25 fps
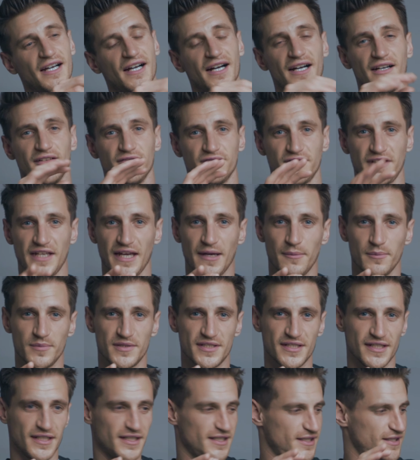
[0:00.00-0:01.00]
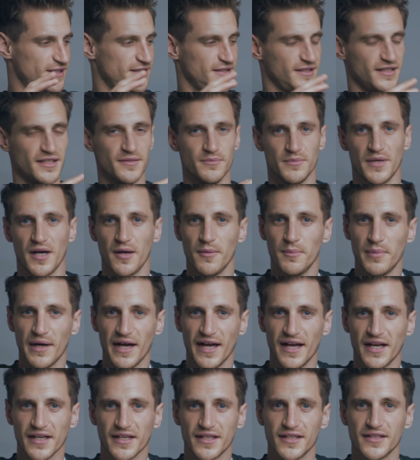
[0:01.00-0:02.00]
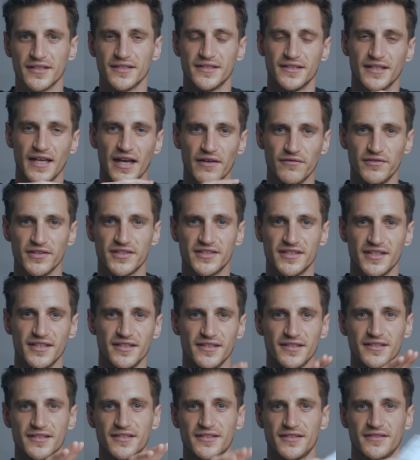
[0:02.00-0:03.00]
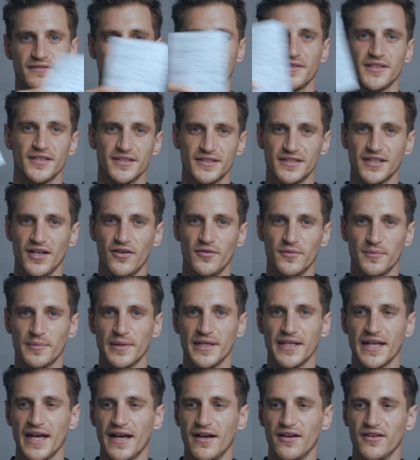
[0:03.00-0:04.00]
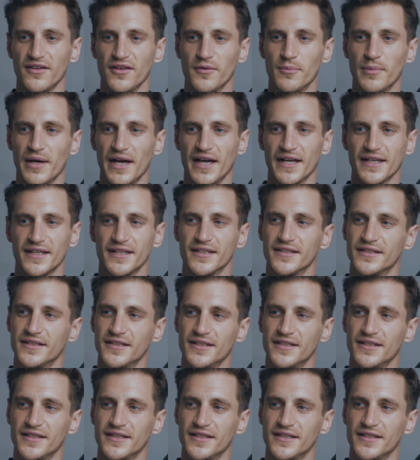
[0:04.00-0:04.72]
I've kept it in my bag ever since. It's not been out of the bag,